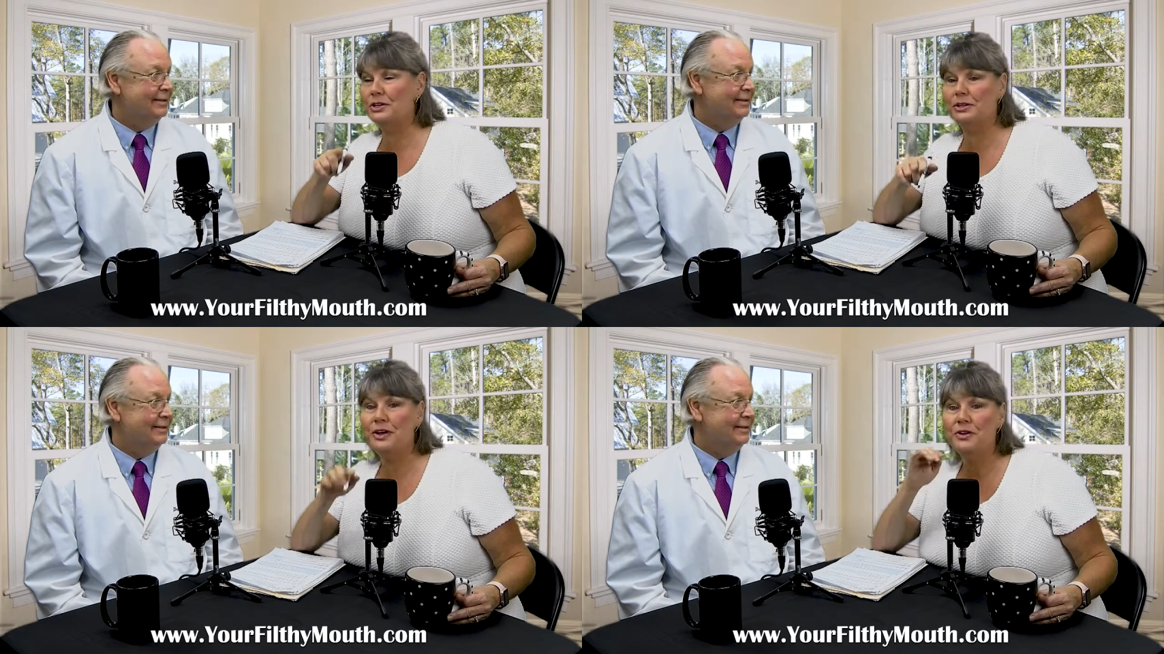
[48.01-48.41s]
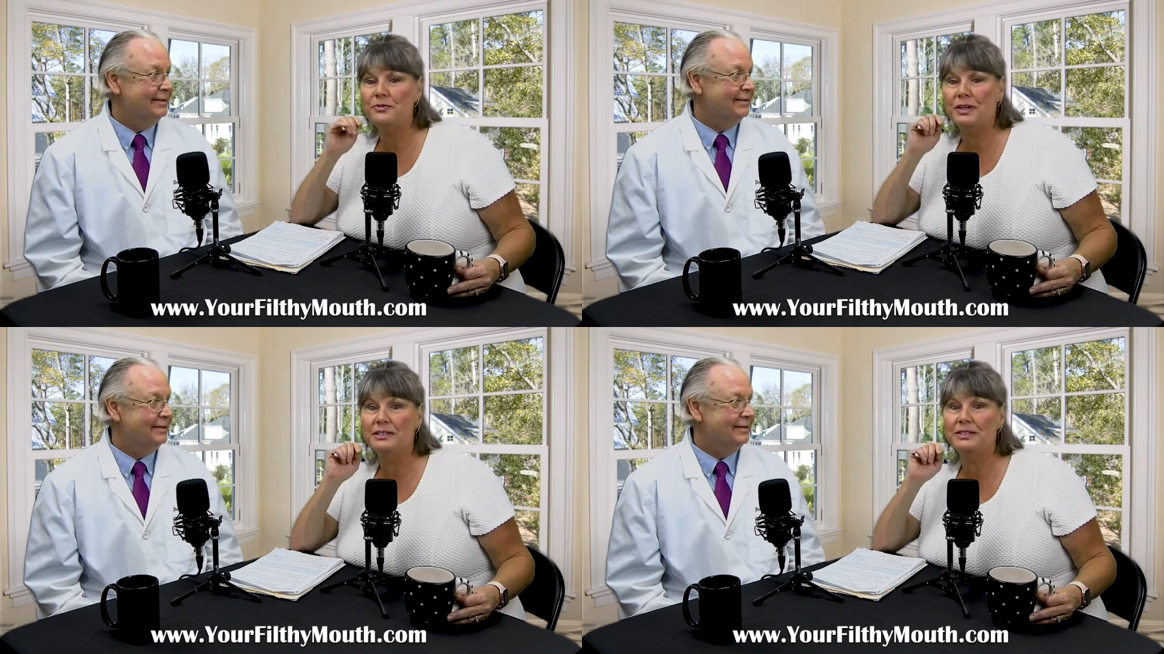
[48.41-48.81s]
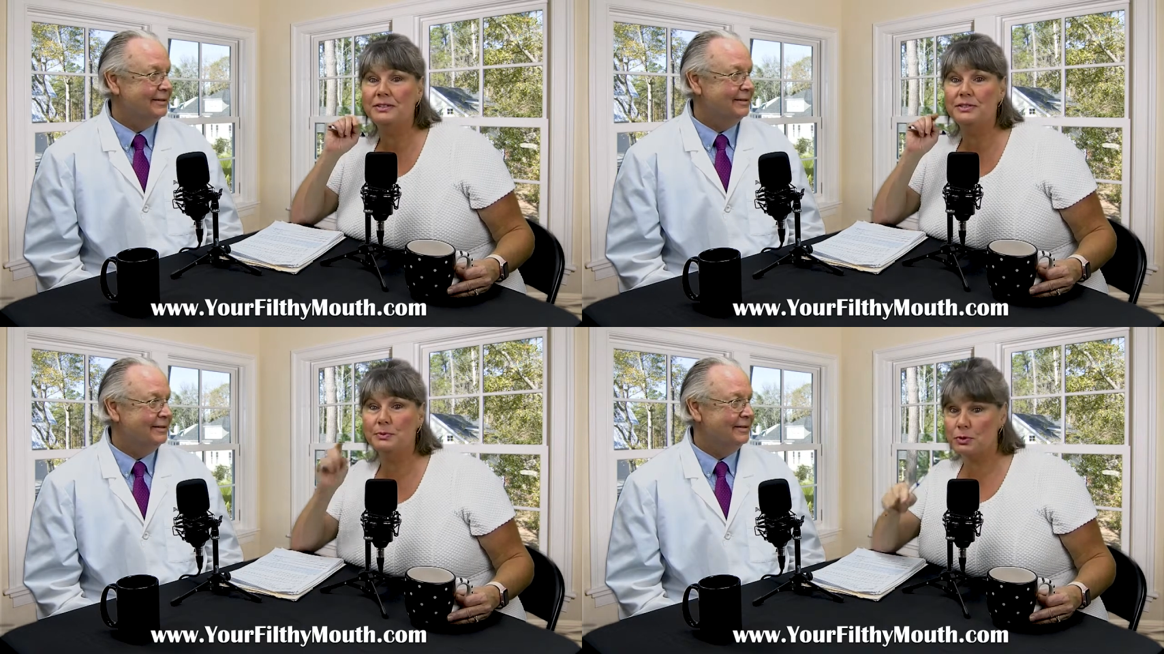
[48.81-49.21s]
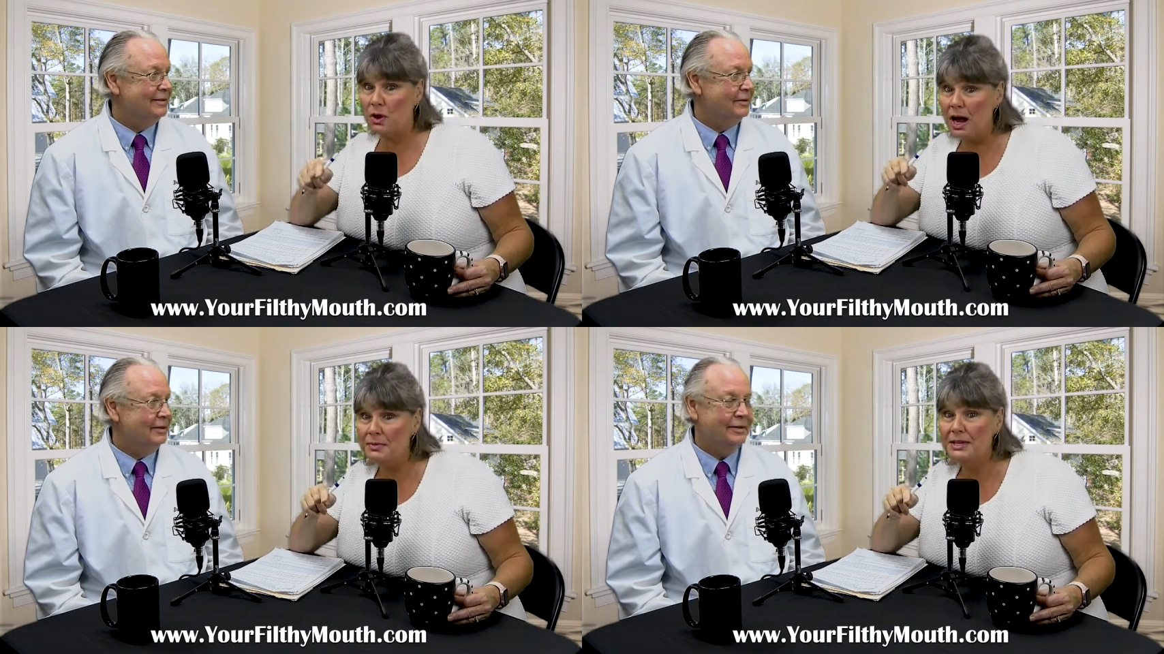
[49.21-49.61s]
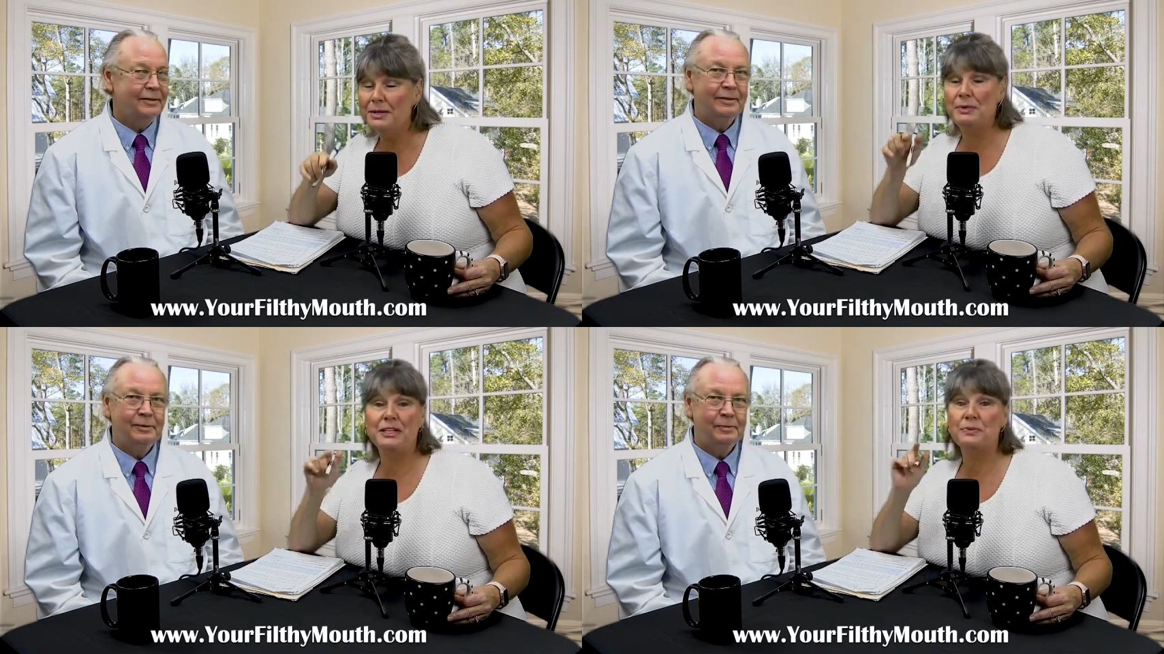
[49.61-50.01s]
Speaker 1: our friends to subscribe
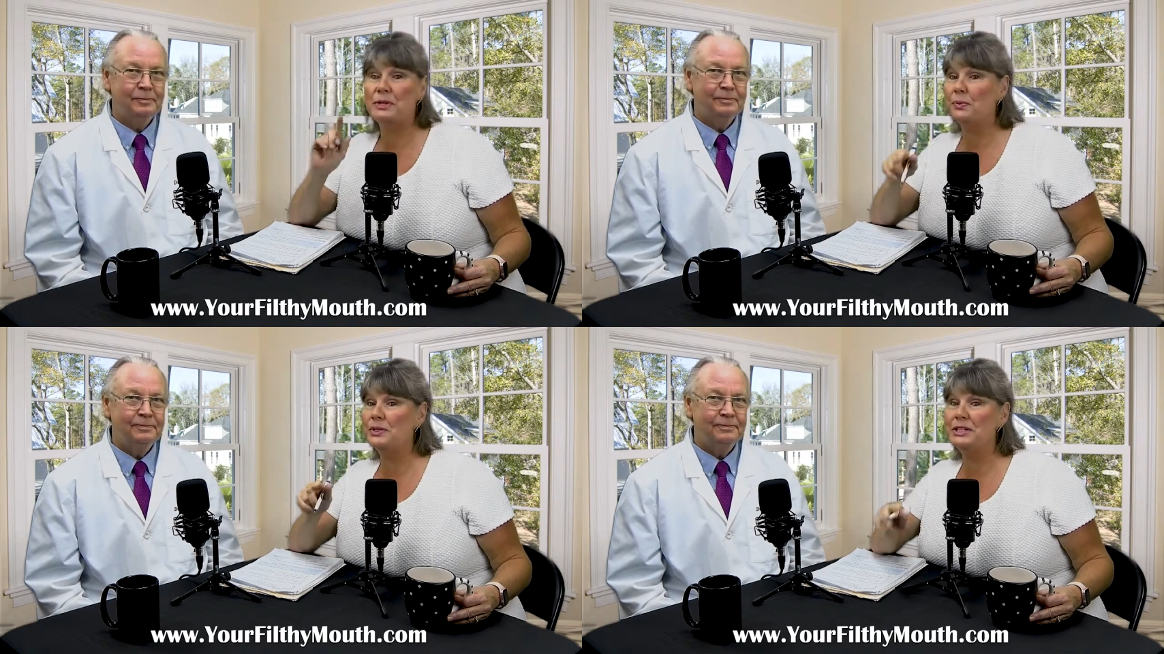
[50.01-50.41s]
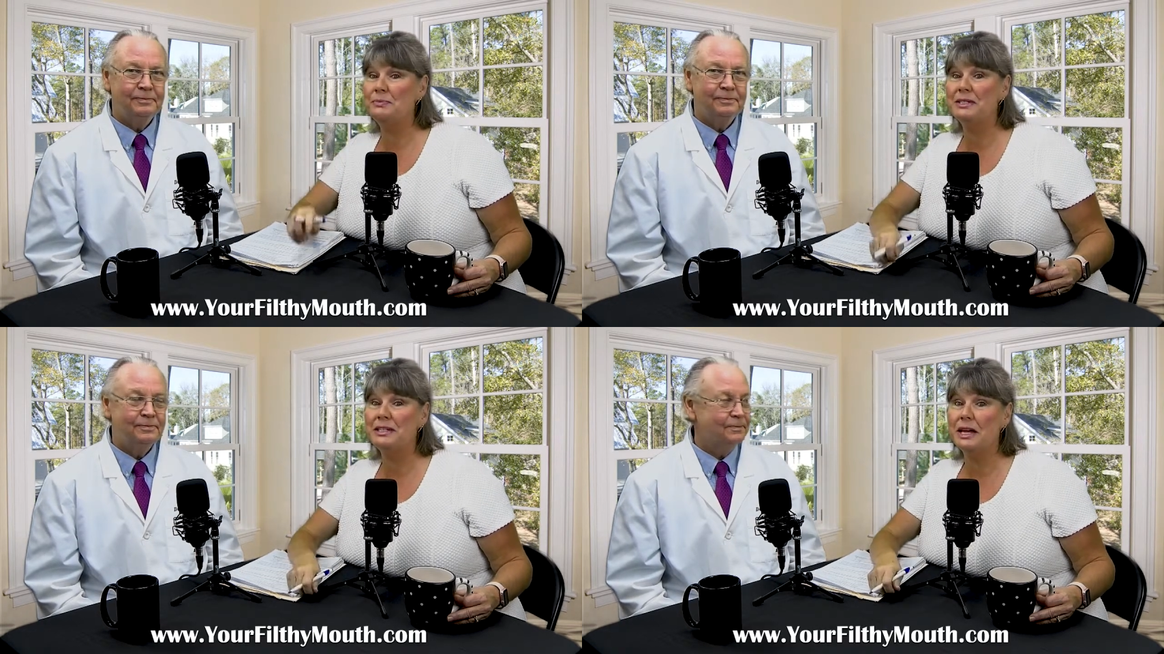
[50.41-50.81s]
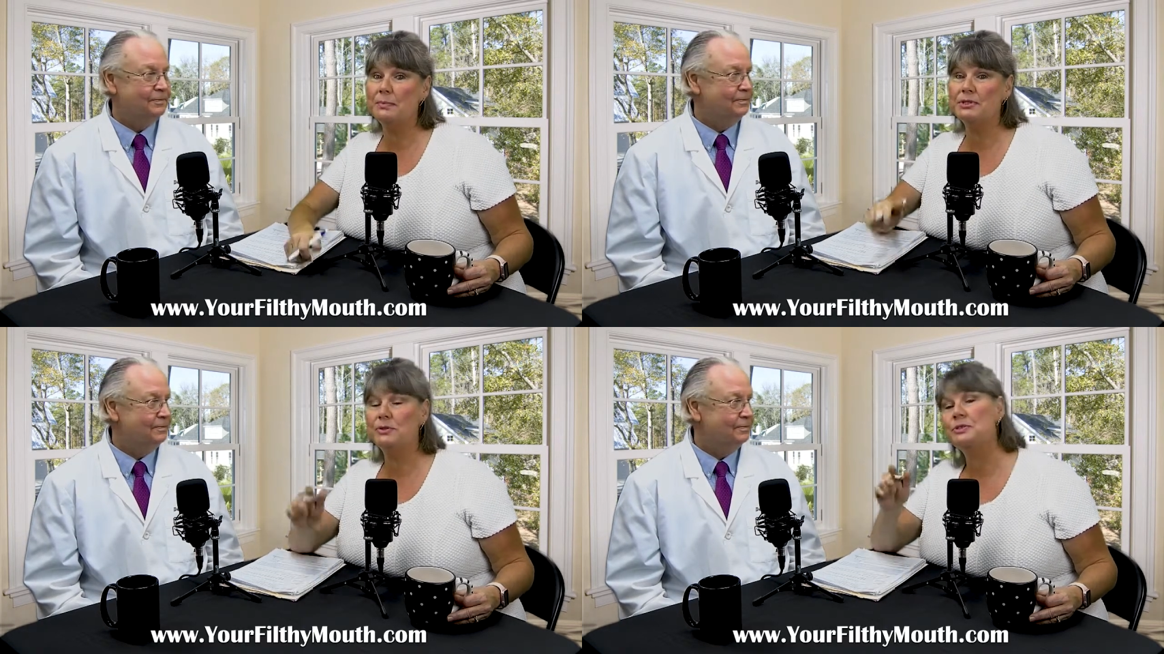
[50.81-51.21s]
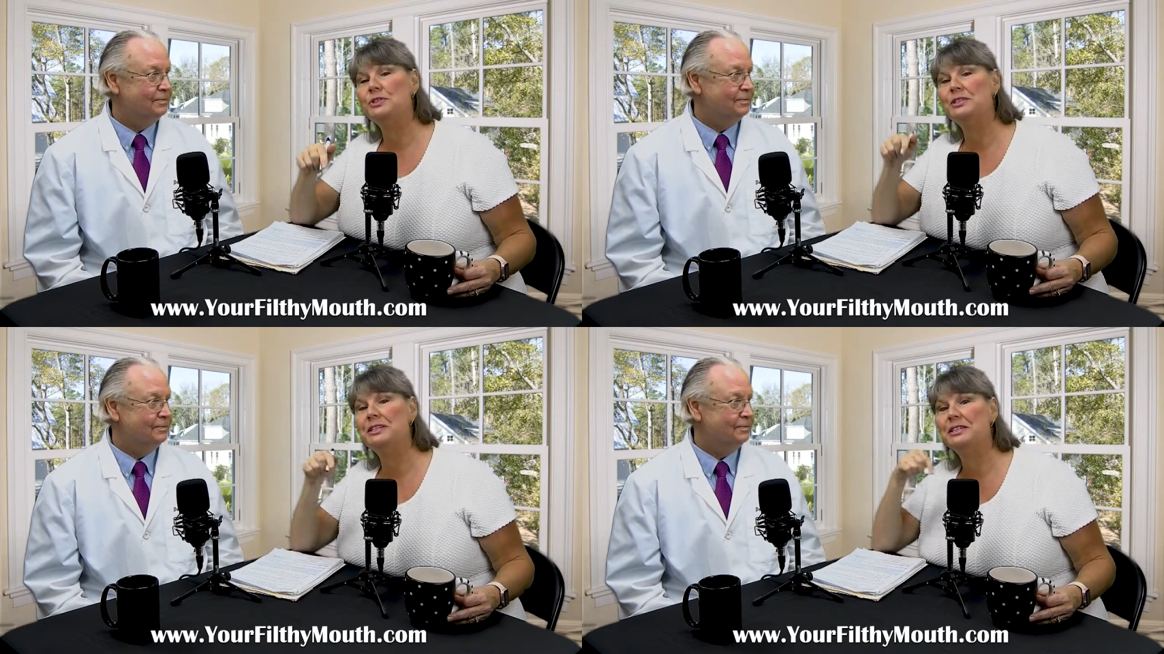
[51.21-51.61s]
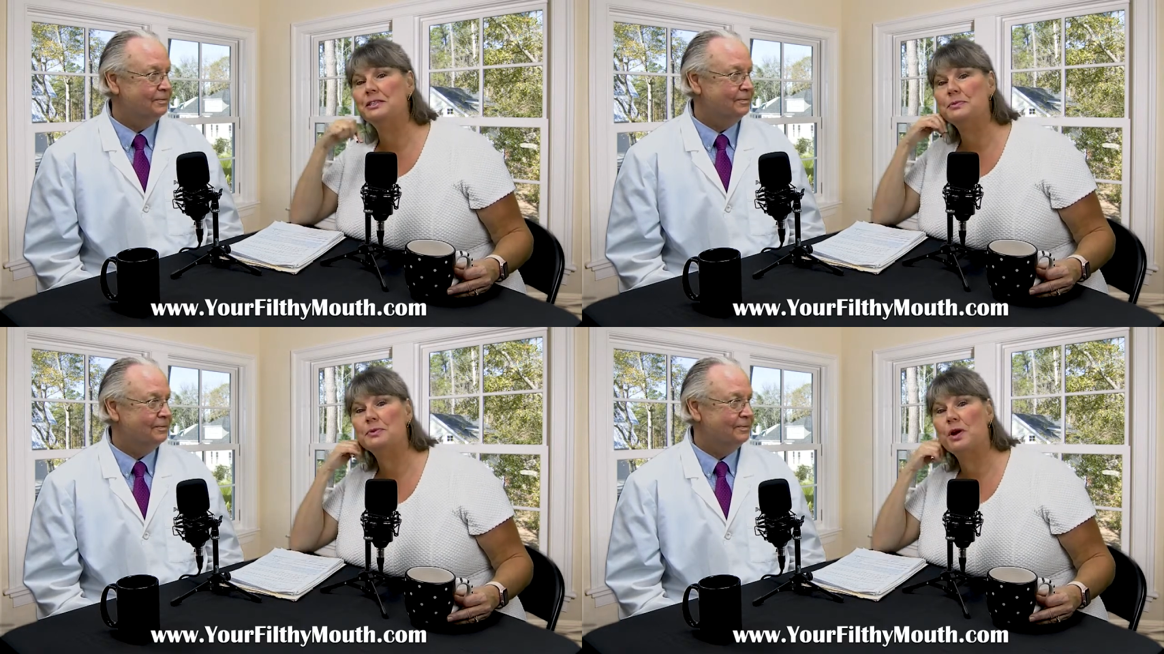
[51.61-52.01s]
because we don't want you to miss an episode. So just hit the
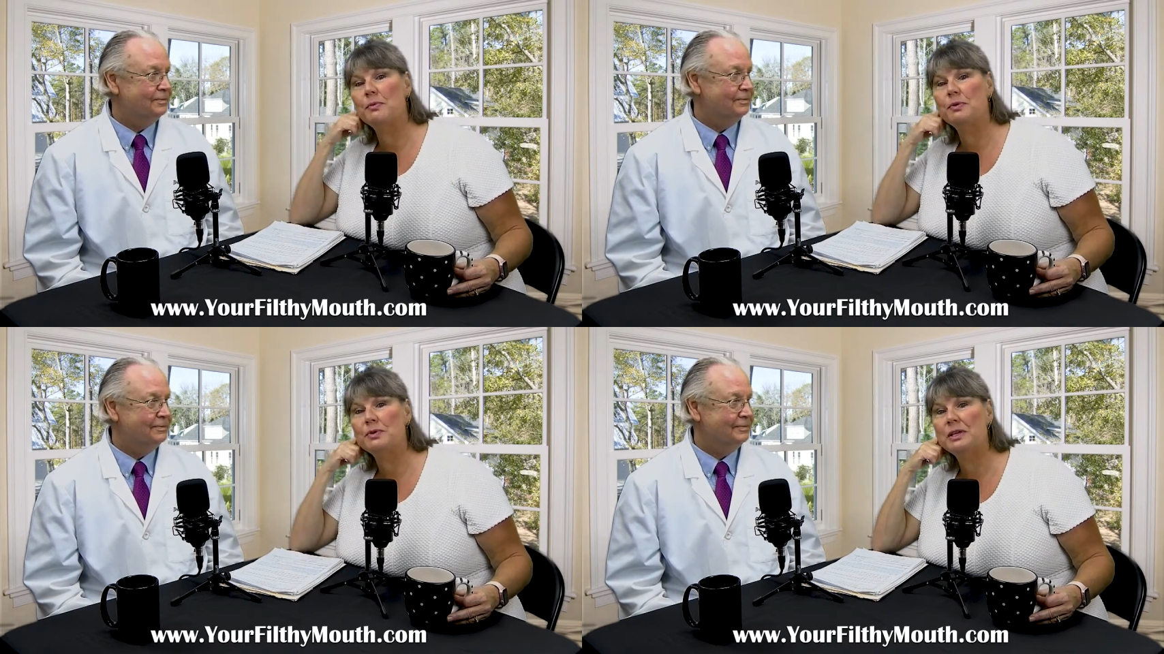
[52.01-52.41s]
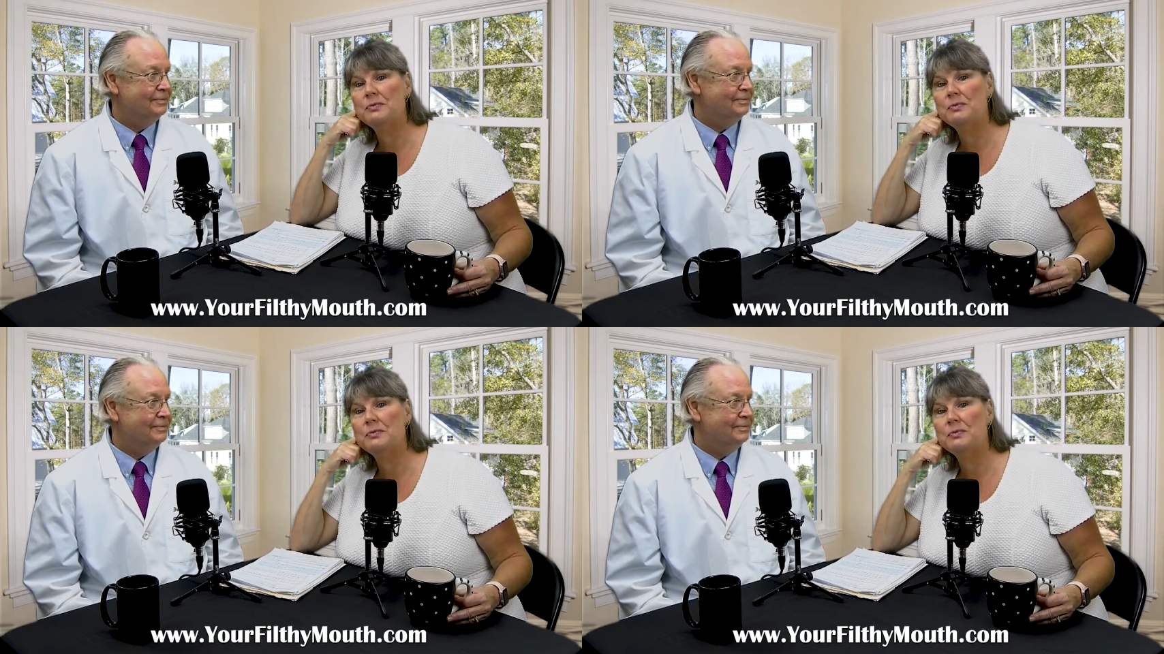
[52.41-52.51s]
subscribe. We really